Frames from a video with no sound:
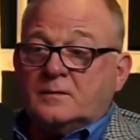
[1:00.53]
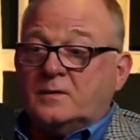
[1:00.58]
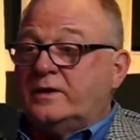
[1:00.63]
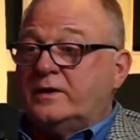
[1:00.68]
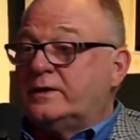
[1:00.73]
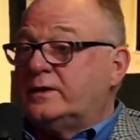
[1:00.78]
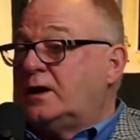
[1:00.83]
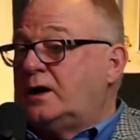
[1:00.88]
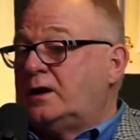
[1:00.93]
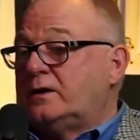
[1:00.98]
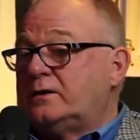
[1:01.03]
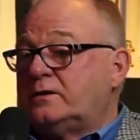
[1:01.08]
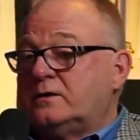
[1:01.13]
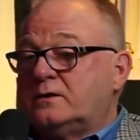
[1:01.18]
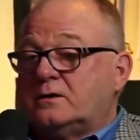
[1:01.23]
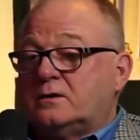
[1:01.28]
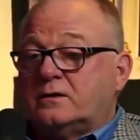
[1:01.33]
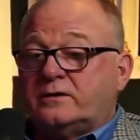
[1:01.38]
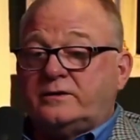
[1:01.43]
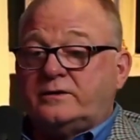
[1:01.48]
Honda
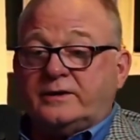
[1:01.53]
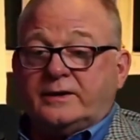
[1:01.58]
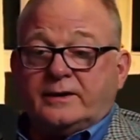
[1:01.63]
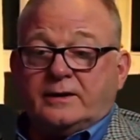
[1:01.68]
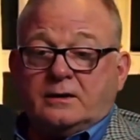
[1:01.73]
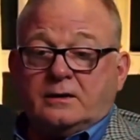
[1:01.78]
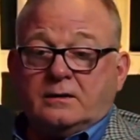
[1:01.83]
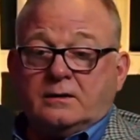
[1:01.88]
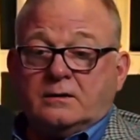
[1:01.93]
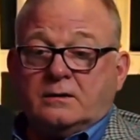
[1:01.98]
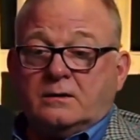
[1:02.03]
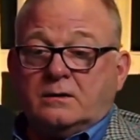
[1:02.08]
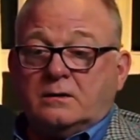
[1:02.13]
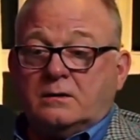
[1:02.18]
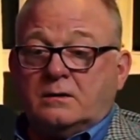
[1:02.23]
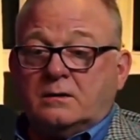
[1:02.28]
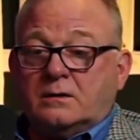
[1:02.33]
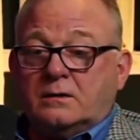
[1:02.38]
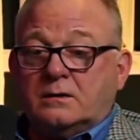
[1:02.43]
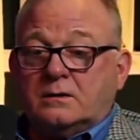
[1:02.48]
or Dell
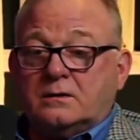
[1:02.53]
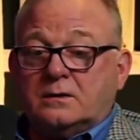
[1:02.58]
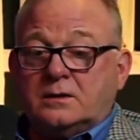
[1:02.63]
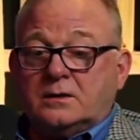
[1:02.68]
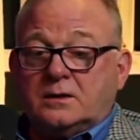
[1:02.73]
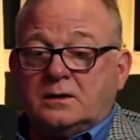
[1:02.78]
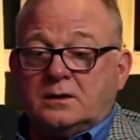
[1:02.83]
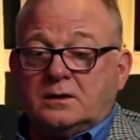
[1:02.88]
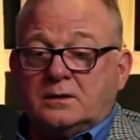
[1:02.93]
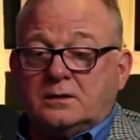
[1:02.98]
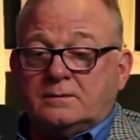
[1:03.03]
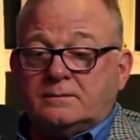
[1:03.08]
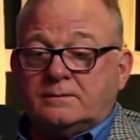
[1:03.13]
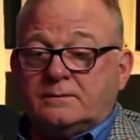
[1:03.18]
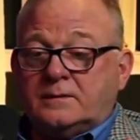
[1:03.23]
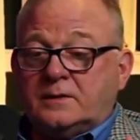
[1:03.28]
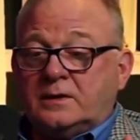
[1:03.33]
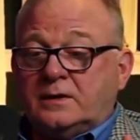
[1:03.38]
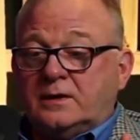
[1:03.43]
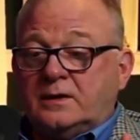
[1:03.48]
or
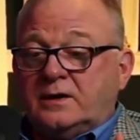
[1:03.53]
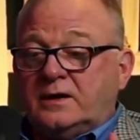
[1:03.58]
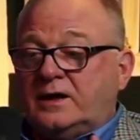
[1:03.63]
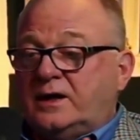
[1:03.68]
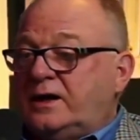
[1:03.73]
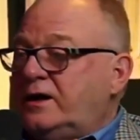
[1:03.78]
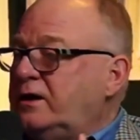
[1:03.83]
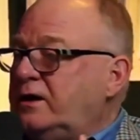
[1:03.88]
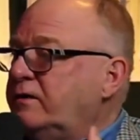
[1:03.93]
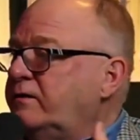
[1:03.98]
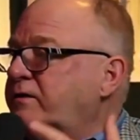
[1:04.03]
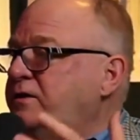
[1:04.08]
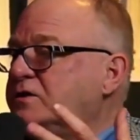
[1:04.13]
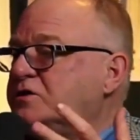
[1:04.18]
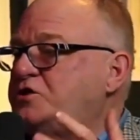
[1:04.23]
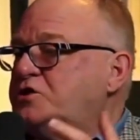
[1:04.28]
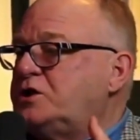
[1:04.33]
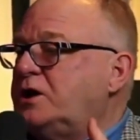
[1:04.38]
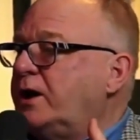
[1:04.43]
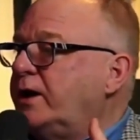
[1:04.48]
any of these
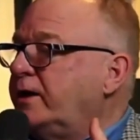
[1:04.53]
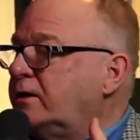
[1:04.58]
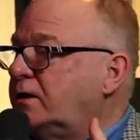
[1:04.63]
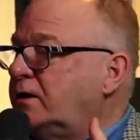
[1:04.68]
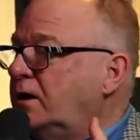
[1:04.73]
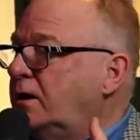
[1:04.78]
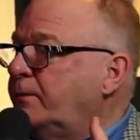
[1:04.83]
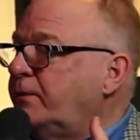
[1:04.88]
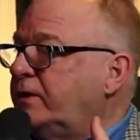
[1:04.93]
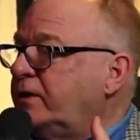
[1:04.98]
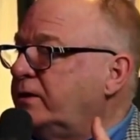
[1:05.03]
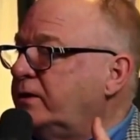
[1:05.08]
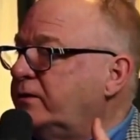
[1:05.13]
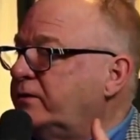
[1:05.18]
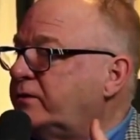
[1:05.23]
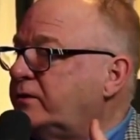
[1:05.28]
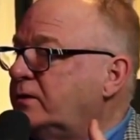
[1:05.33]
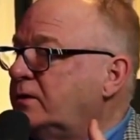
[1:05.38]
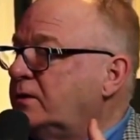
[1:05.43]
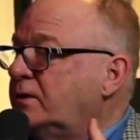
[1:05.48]
giant
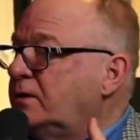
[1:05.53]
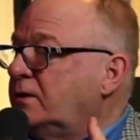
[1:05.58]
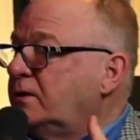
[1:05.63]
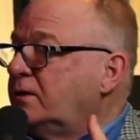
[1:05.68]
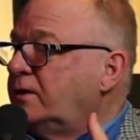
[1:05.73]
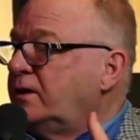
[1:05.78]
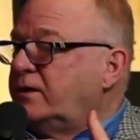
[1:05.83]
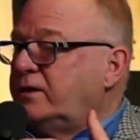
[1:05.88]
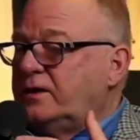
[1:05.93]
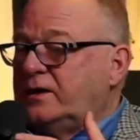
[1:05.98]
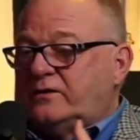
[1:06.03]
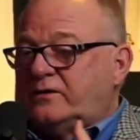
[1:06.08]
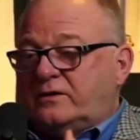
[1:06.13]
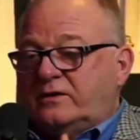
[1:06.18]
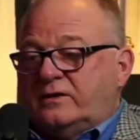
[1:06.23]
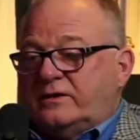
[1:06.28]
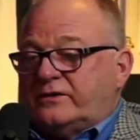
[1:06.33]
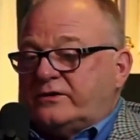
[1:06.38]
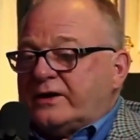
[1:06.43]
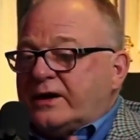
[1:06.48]
companies, it's
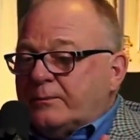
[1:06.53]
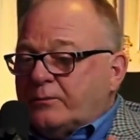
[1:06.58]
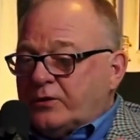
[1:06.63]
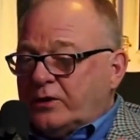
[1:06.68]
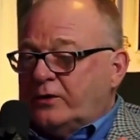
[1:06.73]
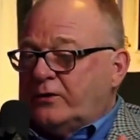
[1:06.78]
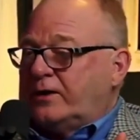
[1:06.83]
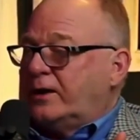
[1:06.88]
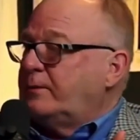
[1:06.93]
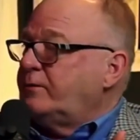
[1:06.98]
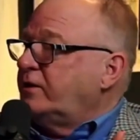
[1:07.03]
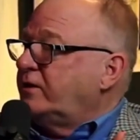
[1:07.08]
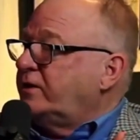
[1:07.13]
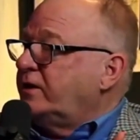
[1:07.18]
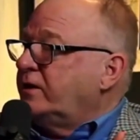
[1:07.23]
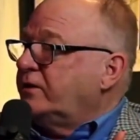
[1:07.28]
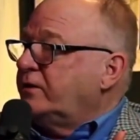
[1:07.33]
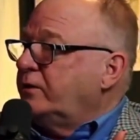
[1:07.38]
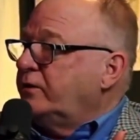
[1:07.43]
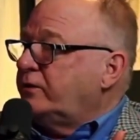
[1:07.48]
the same program that
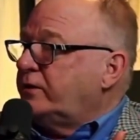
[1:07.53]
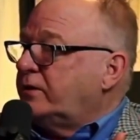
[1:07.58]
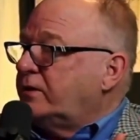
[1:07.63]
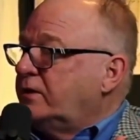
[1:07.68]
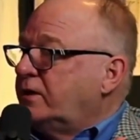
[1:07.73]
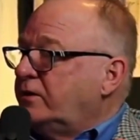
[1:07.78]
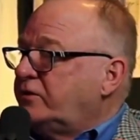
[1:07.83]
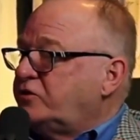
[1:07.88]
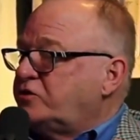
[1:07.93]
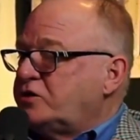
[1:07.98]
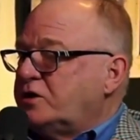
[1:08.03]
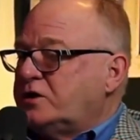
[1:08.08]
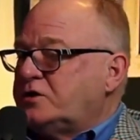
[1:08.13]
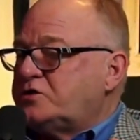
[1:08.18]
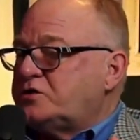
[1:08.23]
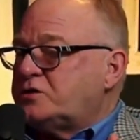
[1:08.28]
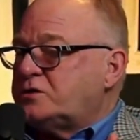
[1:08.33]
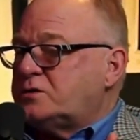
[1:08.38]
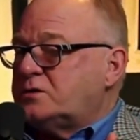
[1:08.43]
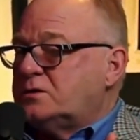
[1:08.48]
they're using. It's
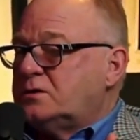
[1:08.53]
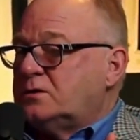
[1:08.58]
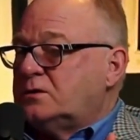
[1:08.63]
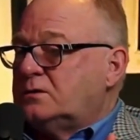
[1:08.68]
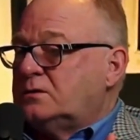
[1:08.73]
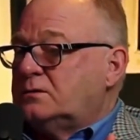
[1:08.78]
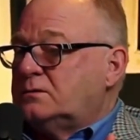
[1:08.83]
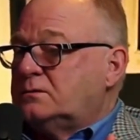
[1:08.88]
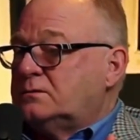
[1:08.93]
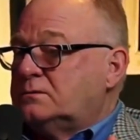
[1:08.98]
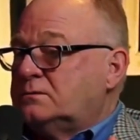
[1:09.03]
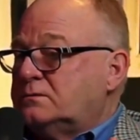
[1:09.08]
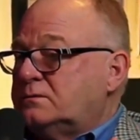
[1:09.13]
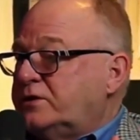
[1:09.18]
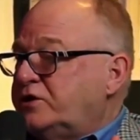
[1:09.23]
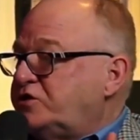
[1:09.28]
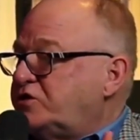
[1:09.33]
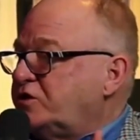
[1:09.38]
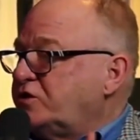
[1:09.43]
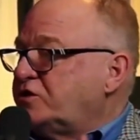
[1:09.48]
just
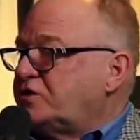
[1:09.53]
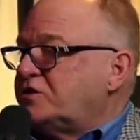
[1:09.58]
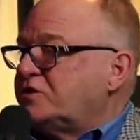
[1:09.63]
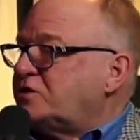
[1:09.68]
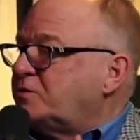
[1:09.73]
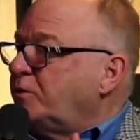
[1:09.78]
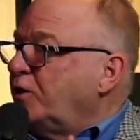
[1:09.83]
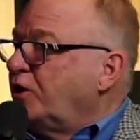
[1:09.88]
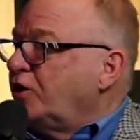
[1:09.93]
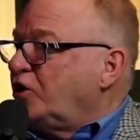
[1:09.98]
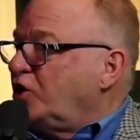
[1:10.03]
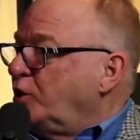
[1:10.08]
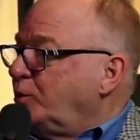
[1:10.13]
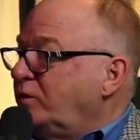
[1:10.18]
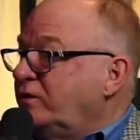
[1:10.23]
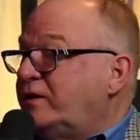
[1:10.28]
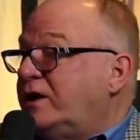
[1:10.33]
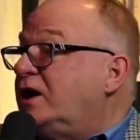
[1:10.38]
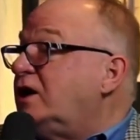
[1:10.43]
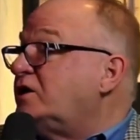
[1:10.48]
a smaller group
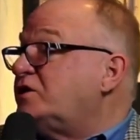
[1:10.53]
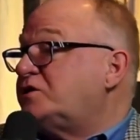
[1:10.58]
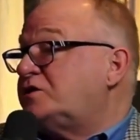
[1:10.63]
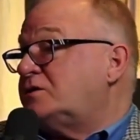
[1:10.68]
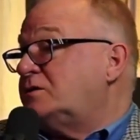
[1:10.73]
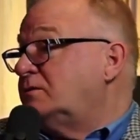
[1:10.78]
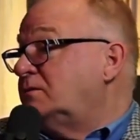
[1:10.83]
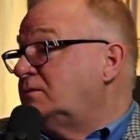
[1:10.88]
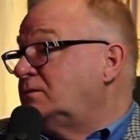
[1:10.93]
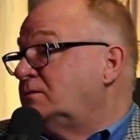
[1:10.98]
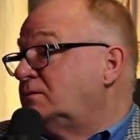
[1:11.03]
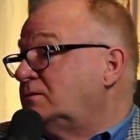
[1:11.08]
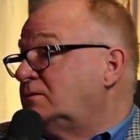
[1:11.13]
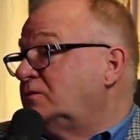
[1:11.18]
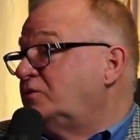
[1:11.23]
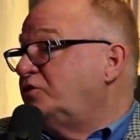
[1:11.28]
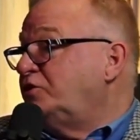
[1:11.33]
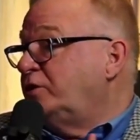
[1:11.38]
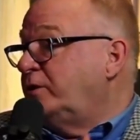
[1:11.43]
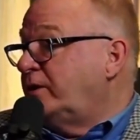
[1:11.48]
of us
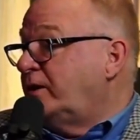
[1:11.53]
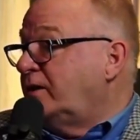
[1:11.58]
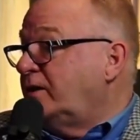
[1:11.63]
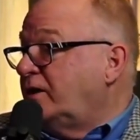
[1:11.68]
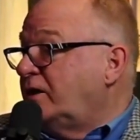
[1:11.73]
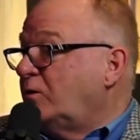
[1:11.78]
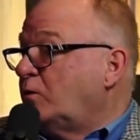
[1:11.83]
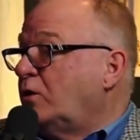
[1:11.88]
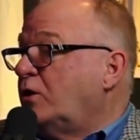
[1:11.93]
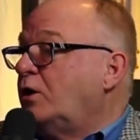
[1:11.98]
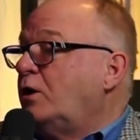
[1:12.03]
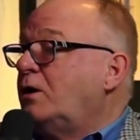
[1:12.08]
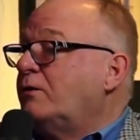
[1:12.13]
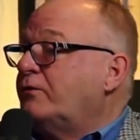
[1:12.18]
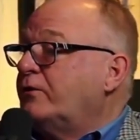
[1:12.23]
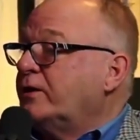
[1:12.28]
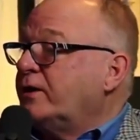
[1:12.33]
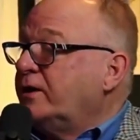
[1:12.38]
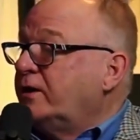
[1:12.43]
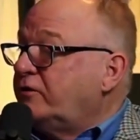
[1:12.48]
doing it, and we're
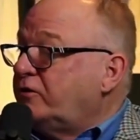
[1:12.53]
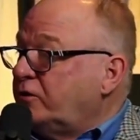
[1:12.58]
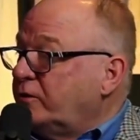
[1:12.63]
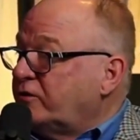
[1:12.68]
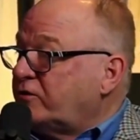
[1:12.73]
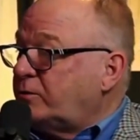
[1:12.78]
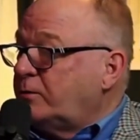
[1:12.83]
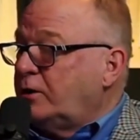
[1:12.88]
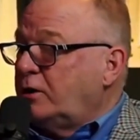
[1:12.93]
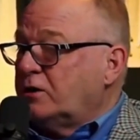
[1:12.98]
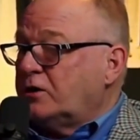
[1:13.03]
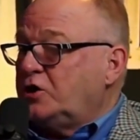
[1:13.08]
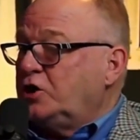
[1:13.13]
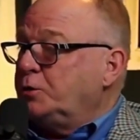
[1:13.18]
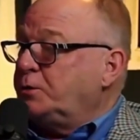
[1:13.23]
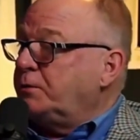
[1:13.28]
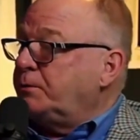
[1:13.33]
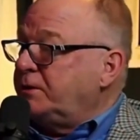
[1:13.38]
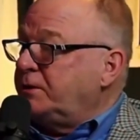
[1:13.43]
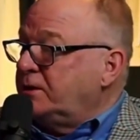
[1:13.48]
offering it to a smaller
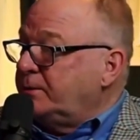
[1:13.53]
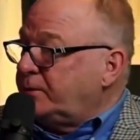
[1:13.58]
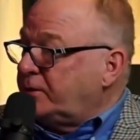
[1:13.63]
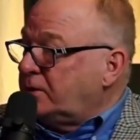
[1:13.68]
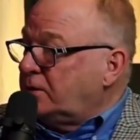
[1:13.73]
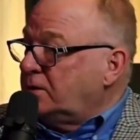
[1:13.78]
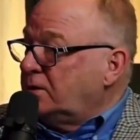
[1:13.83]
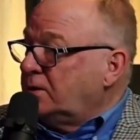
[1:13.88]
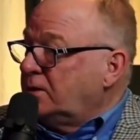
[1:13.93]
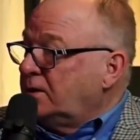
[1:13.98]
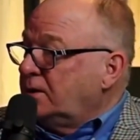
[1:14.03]
group of people.